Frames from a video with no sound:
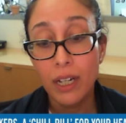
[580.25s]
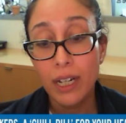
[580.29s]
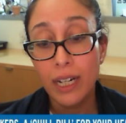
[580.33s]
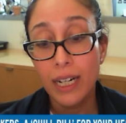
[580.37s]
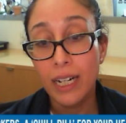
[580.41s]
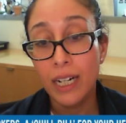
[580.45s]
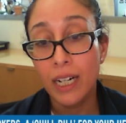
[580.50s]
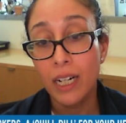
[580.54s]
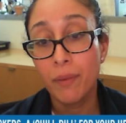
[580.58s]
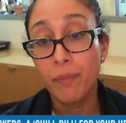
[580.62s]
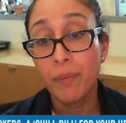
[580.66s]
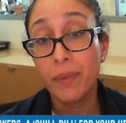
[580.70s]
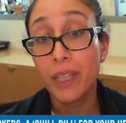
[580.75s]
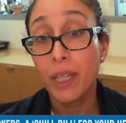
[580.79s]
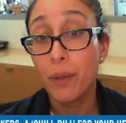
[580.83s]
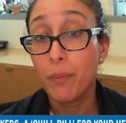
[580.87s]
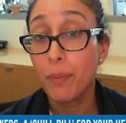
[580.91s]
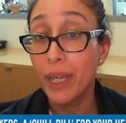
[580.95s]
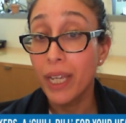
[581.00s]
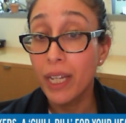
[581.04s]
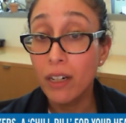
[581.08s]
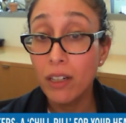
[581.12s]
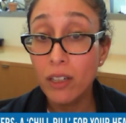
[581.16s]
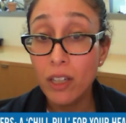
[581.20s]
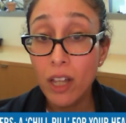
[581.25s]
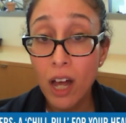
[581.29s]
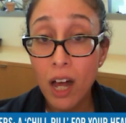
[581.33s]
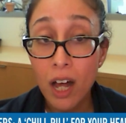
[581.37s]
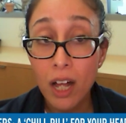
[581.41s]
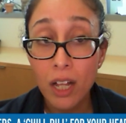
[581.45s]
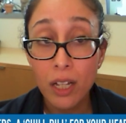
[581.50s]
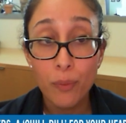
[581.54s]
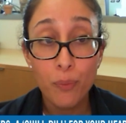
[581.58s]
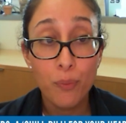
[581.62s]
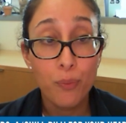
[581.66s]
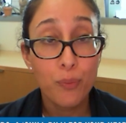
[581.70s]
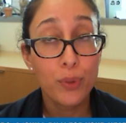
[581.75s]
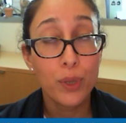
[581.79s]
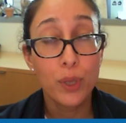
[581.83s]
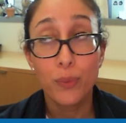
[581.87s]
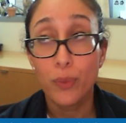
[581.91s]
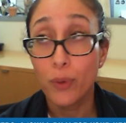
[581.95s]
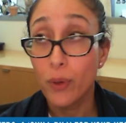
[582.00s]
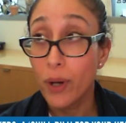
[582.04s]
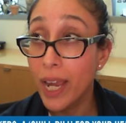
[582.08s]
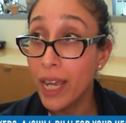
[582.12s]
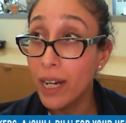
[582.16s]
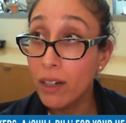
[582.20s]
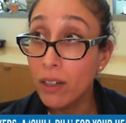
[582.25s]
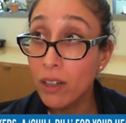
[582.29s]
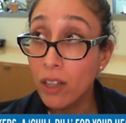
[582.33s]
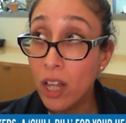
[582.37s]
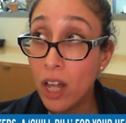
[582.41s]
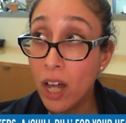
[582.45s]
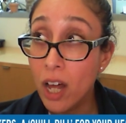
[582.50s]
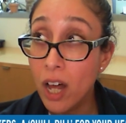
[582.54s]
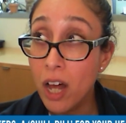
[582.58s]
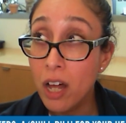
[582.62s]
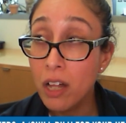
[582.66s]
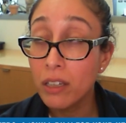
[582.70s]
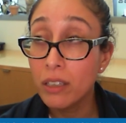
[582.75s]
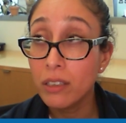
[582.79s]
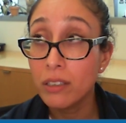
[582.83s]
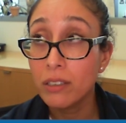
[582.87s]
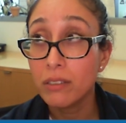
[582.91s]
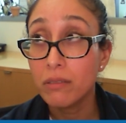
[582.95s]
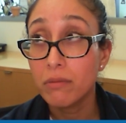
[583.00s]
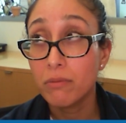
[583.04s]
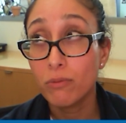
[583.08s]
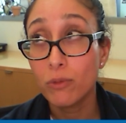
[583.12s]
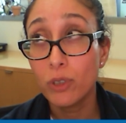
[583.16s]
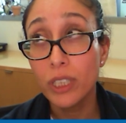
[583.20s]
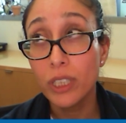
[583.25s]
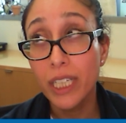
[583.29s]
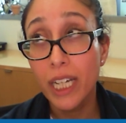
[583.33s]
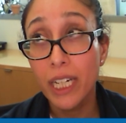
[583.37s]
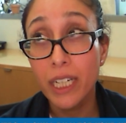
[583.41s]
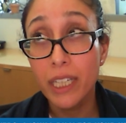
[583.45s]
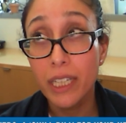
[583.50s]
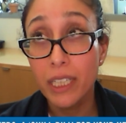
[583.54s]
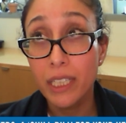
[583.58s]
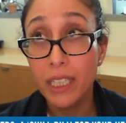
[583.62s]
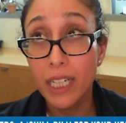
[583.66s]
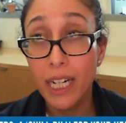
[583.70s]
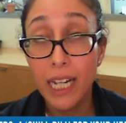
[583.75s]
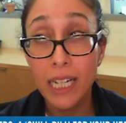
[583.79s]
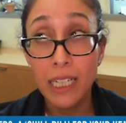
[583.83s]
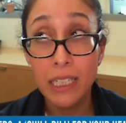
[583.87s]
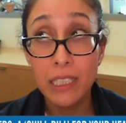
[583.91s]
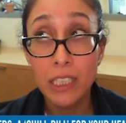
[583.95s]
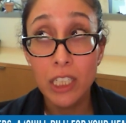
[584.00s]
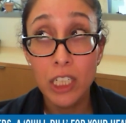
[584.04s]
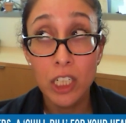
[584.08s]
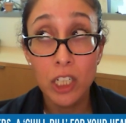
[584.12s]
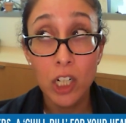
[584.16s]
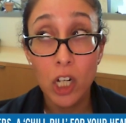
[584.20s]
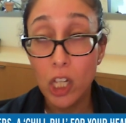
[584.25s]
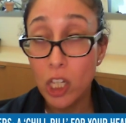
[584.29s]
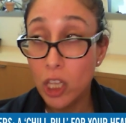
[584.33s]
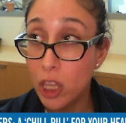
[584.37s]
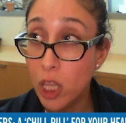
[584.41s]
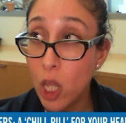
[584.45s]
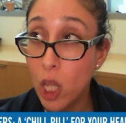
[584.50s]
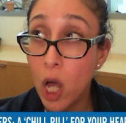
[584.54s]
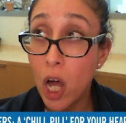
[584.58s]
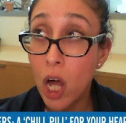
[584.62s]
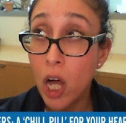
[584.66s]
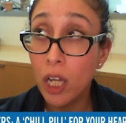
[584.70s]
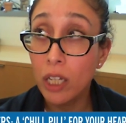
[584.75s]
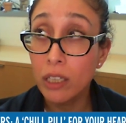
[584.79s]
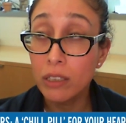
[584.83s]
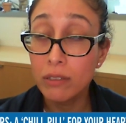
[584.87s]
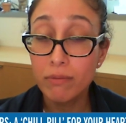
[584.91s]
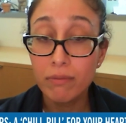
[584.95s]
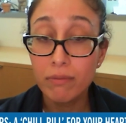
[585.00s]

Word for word: Um, labetalol, propranolol, really anything that ends in lol,